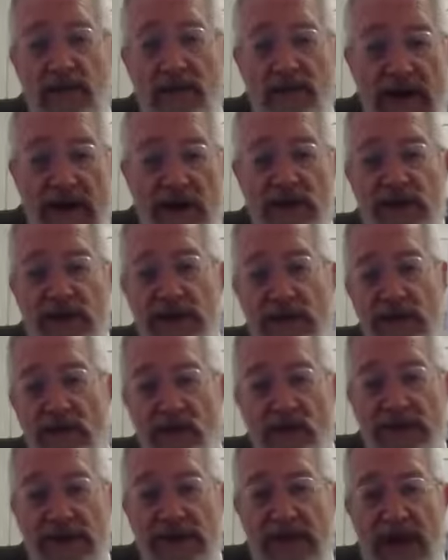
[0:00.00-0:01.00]
Ground
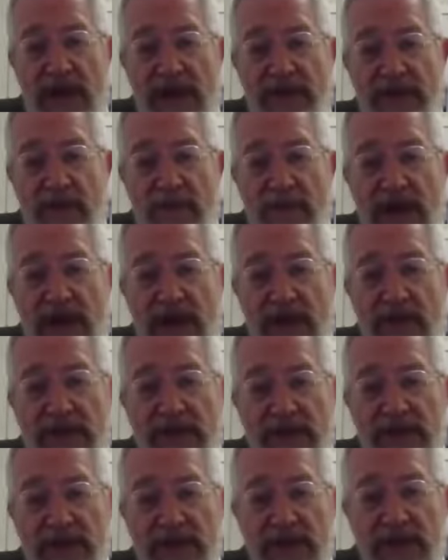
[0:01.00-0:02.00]
zero is the
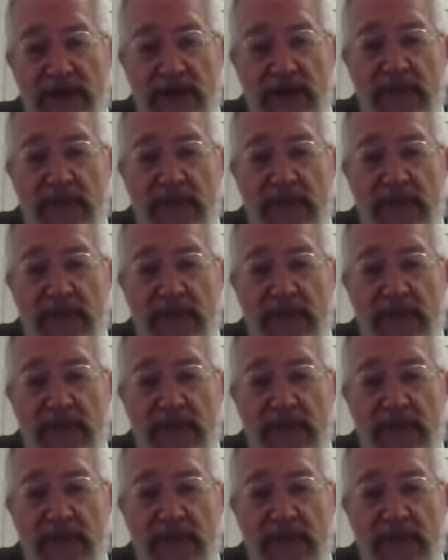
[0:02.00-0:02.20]
harabayas.